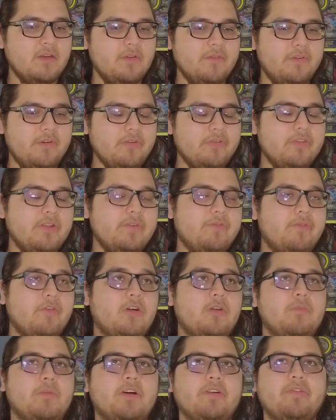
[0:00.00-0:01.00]
First and
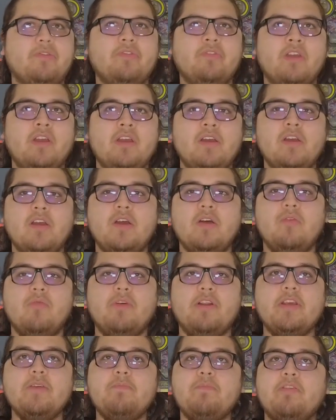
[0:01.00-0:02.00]
foremost,
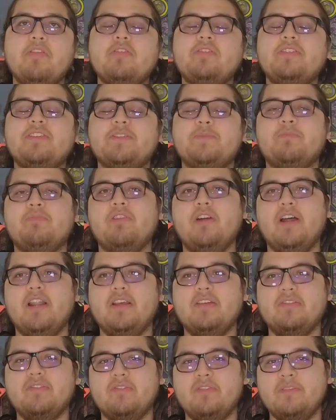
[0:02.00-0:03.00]
when you purchase
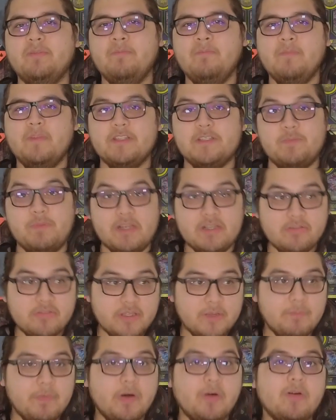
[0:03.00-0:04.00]
products,
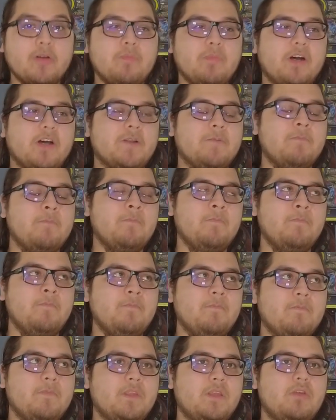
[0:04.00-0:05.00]
especially in Pokemon,
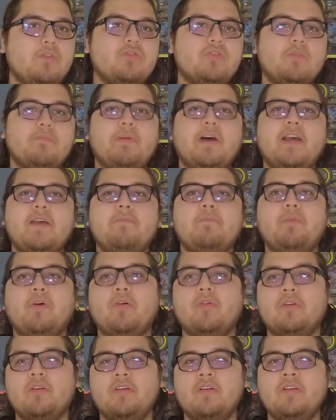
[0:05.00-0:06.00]
you should buy in
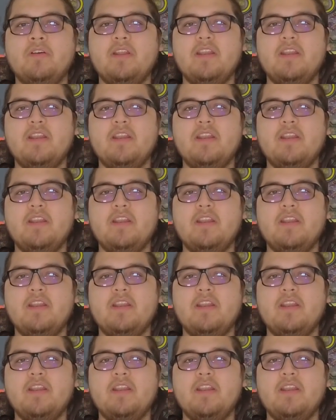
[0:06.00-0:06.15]
bulk.